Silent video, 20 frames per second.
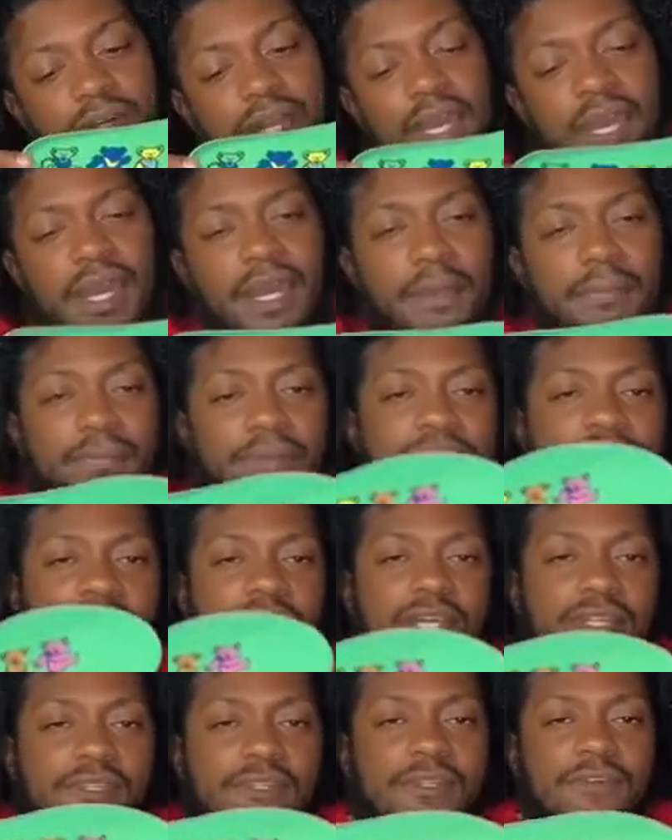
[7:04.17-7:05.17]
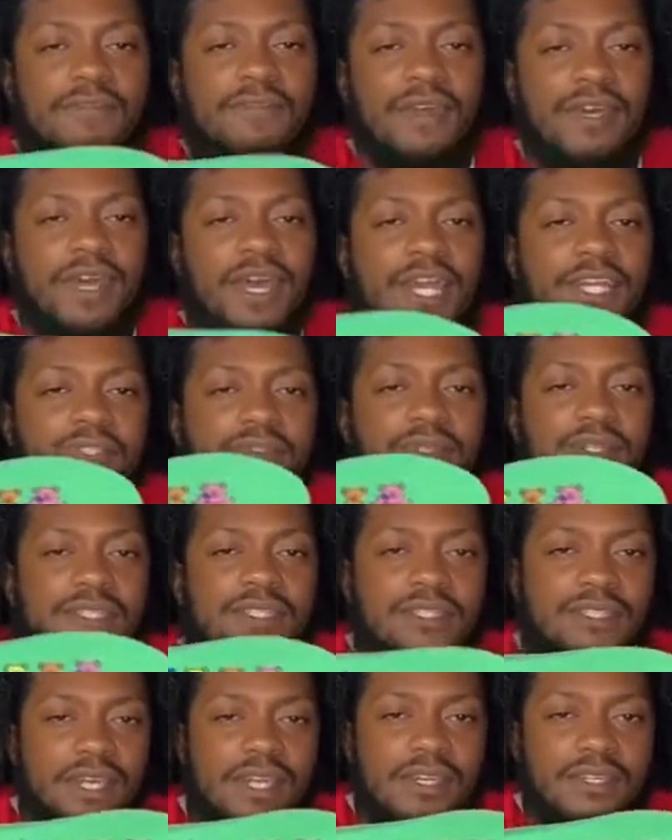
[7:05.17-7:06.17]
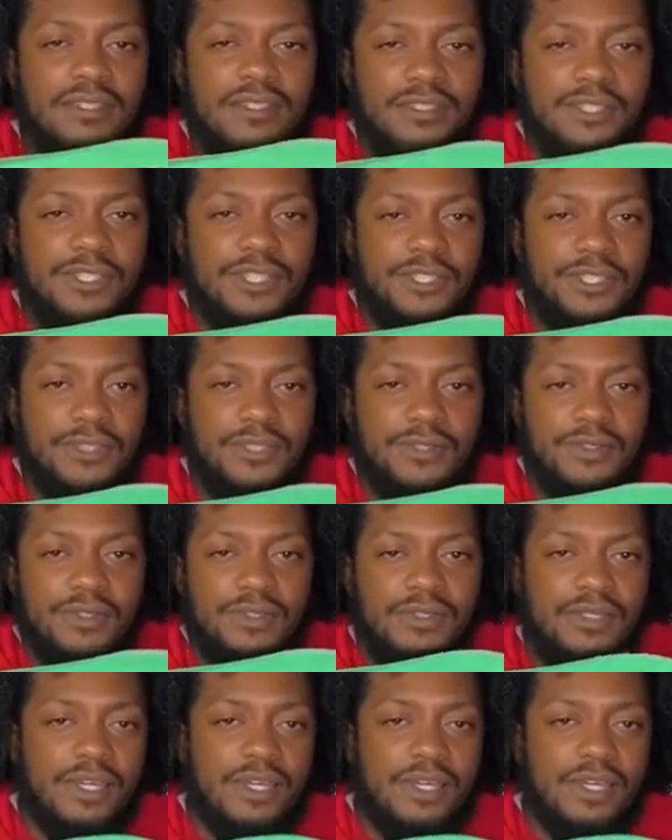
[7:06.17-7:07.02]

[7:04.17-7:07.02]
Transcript: I appreciate, you know, the extra aesthetics in shoes.